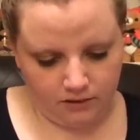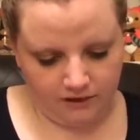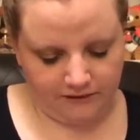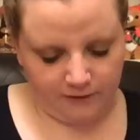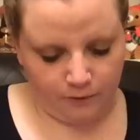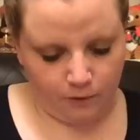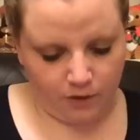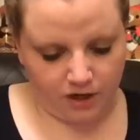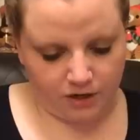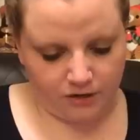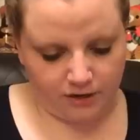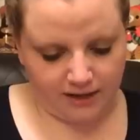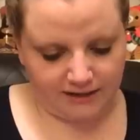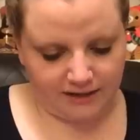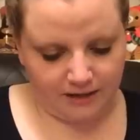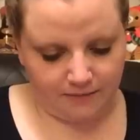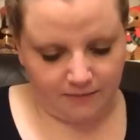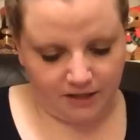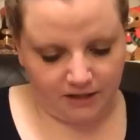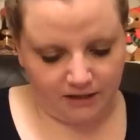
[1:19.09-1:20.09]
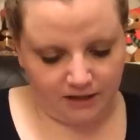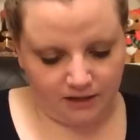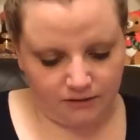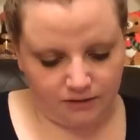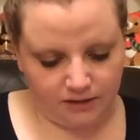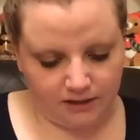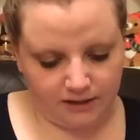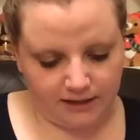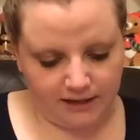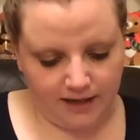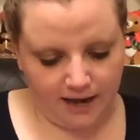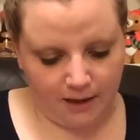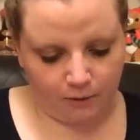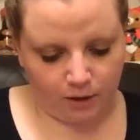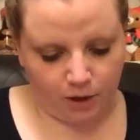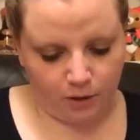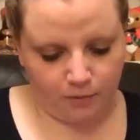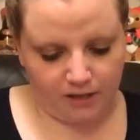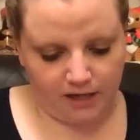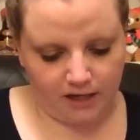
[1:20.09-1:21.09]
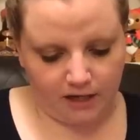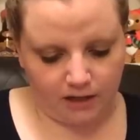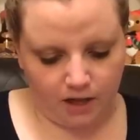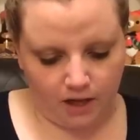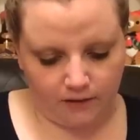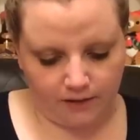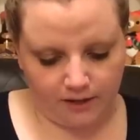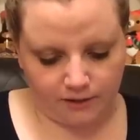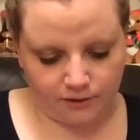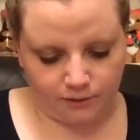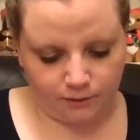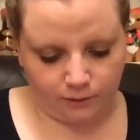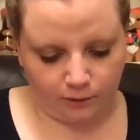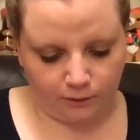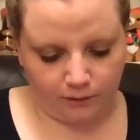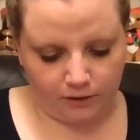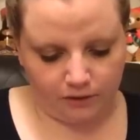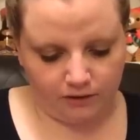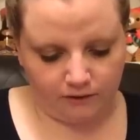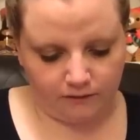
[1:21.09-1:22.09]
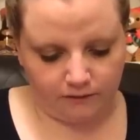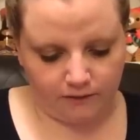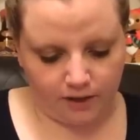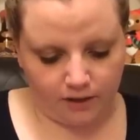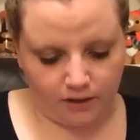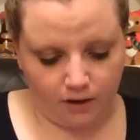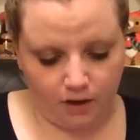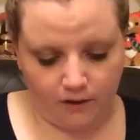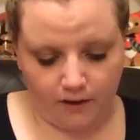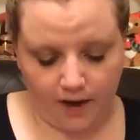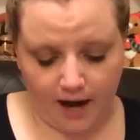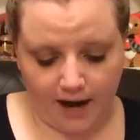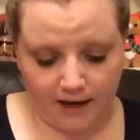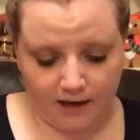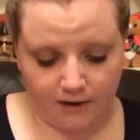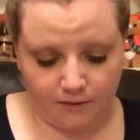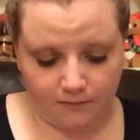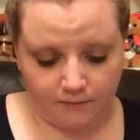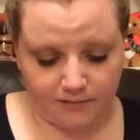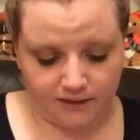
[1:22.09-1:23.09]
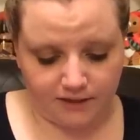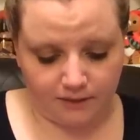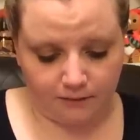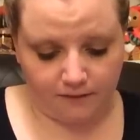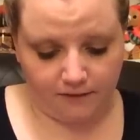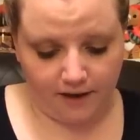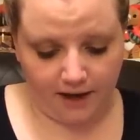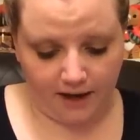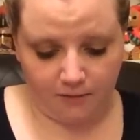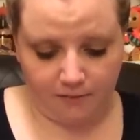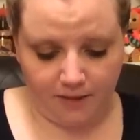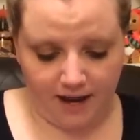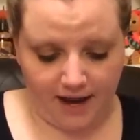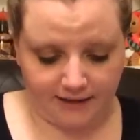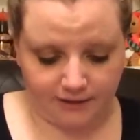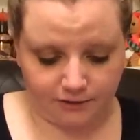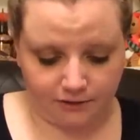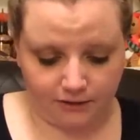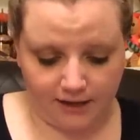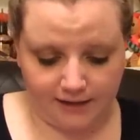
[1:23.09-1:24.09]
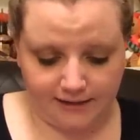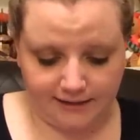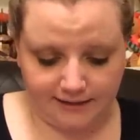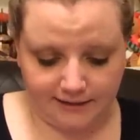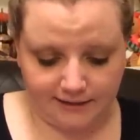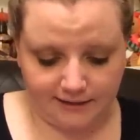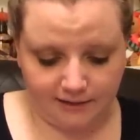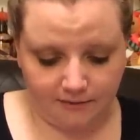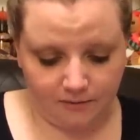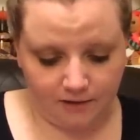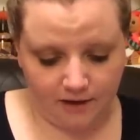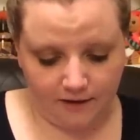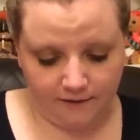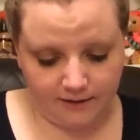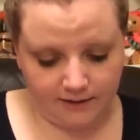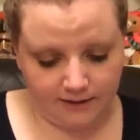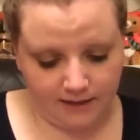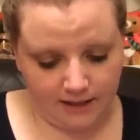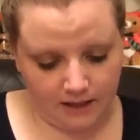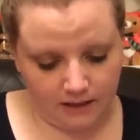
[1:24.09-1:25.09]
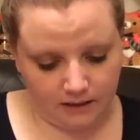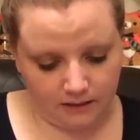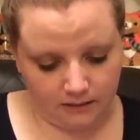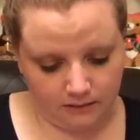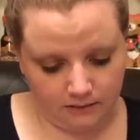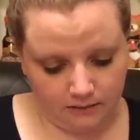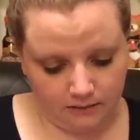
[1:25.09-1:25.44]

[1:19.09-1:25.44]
If you want to try something that you didn't get, we're opening an online store where you can find all the items that we've had in past crates and some you haven't seen."